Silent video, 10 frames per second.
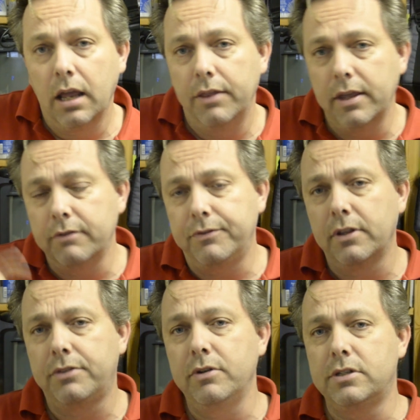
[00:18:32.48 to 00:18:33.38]
Then for
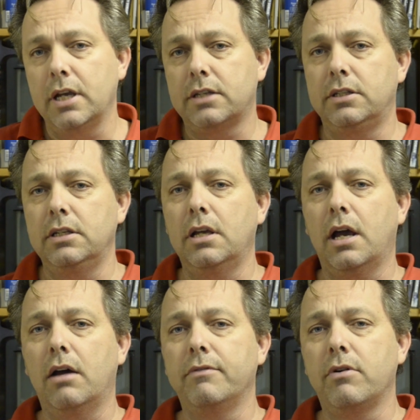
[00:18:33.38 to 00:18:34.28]
the 360,
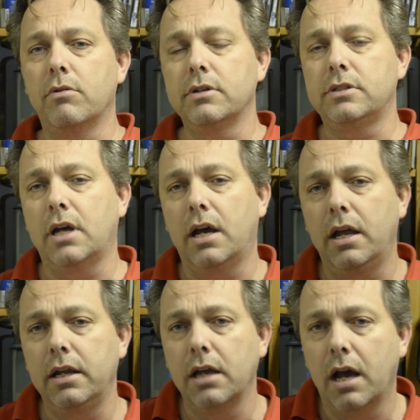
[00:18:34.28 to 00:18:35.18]
of course,
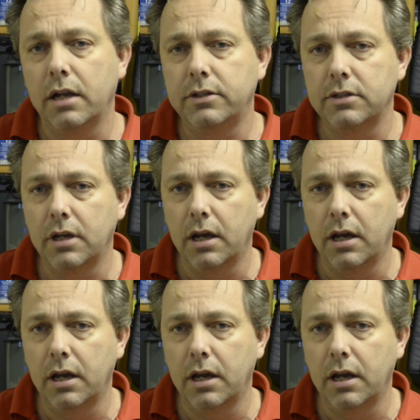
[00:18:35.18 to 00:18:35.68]
I got